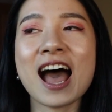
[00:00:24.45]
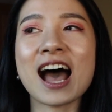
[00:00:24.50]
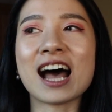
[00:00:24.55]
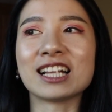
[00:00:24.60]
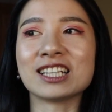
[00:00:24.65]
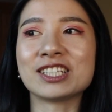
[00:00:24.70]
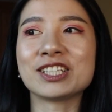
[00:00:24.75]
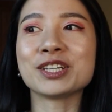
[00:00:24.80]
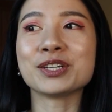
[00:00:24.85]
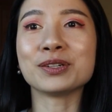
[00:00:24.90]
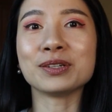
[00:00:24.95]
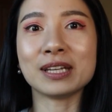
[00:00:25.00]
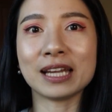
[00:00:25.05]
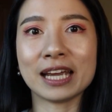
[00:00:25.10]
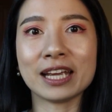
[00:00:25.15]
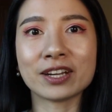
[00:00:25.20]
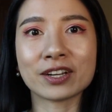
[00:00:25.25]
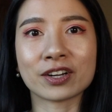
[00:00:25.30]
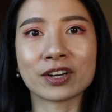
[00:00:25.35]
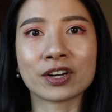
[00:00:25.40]
Until
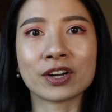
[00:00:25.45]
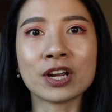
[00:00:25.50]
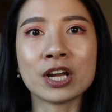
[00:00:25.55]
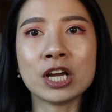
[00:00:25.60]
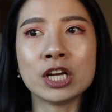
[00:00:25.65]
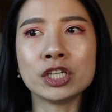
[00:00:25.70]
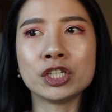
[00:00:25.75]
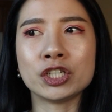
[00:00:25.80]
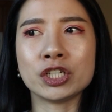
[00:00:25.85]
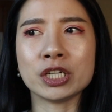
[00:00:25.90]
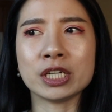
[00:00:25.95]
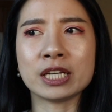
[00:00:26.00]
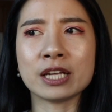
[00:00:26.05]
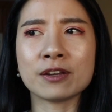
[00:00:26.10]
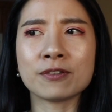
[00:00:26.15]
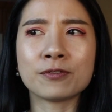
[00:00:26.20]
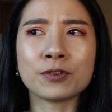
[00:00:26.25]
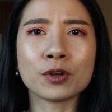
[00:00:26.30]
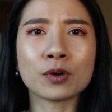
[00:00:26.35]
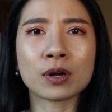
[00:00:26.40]
later, she
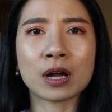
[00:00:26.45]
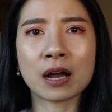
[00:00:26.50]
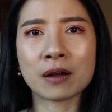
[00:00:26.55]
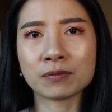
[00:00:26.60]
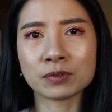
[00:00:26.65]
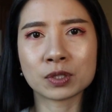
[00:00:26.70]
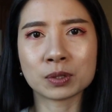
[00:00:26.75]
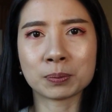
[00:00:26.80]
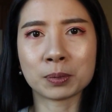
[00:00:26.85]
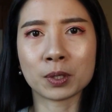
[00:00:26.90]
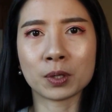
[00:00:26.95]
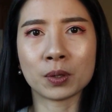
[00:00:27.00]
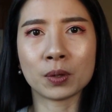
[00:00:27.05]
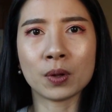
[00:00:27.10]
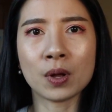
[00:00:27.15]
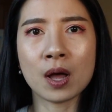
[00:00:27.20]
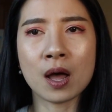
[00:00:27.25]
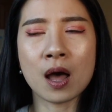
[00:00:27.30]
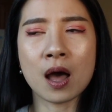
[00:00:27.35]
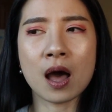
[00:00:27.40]
didn't feel
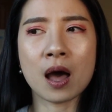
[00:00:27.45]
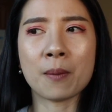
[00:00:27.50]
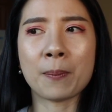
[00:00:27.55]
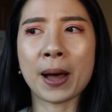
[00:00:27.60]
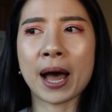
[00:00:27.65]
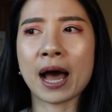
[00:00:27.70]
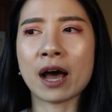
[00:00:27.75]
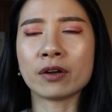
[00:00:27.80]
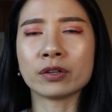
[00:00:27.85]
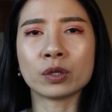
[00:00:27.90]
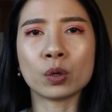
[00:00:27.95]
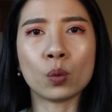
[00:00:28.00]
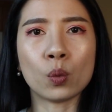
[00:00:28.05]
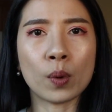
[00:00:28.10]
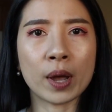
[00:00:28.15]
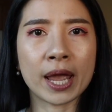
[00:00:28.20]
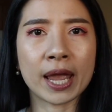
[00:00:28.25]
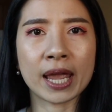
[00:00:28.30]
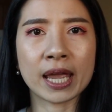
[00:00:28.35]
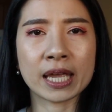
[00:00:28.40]
comfortable about the
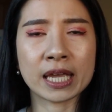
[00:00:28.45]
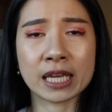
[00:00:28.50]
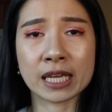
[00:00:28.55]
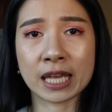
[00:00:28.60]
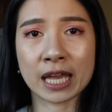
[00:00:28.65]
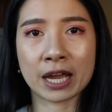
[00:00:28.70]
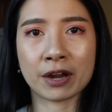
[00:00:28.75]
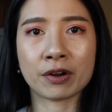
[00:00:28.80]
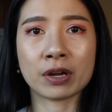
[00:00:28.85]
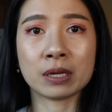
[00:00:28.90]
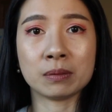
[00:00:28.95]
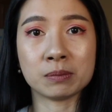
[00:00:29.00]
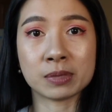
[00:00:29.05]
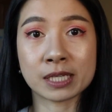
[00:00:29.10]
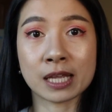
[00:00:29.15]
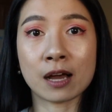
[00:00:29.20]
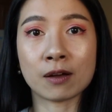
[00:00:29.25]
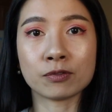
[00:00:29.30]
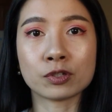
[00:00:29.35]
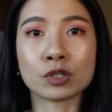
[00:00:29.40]
way he carried
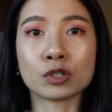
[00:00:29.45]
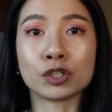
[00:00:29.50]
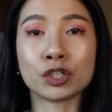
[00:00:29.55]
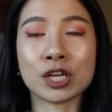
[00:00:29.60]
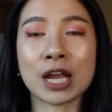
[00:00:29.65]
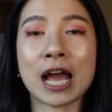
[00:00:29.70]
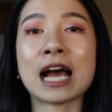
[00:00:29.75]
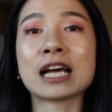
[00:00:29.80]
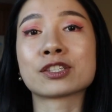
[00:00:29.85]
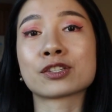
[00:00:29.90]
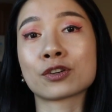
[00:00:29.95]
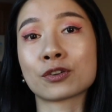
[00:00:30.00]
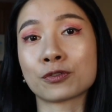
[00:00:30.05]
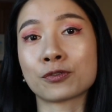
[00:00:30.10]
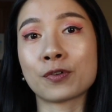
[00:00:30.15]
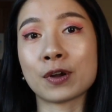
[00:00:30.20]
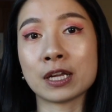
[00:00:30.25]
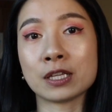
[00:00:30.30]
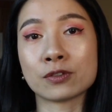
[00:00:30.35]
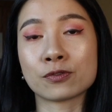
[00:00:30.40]
himself. So she asked her
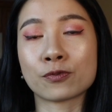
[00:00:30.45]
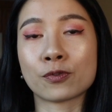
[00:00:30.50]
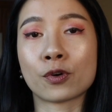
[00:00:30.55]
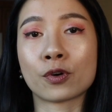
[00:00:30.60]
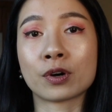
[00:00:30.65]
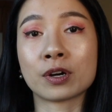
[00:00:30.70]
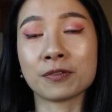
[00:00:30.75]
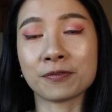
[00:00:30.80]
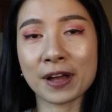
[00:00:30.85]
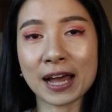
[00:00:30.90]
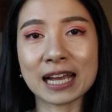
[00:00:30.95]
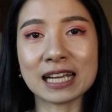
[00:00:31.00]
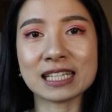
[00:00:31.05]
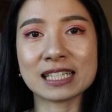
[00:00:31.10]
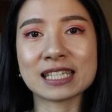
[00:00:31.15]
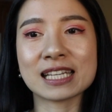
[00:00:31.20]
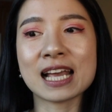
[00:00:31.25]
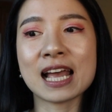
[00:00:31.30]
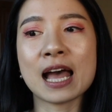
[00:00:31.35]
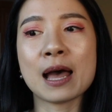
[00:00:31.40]
friends for
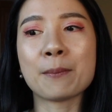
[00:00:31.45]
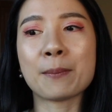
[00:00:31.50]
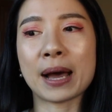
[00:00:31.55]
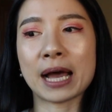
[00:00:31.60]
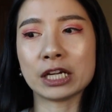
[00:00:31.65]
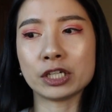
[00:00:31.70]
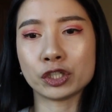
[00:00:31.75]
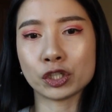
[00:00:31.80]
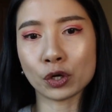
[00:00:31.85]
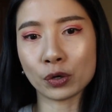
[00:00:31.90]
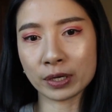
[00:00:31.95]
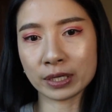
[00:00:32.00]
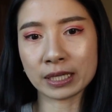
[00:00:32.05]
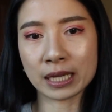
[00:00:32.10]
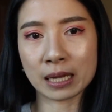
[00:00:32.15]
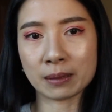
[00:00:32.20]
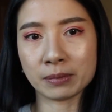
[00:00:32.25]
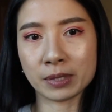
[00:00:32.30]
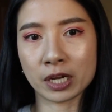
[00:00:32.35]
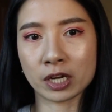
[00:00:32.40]
advice by showing
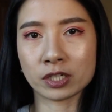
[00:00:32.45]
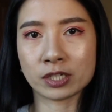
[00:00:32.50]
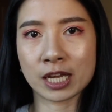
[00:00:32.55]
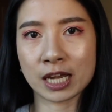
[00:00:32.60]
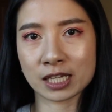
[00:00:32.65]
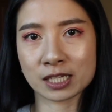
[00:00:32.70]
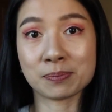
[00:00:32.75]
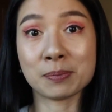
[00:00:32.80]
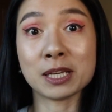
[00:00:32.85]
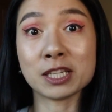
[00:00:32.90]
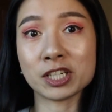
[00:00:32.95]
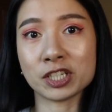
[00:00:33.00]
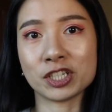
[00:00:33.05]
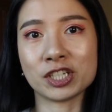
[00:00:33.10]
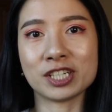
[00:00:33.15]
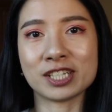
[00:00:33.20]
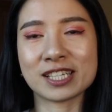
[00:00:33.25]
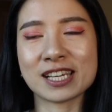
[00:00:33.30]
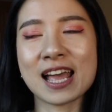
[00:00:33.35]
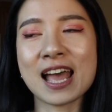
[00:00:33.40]
them their text
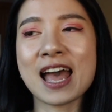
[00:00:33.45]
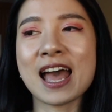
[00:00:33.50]
messages.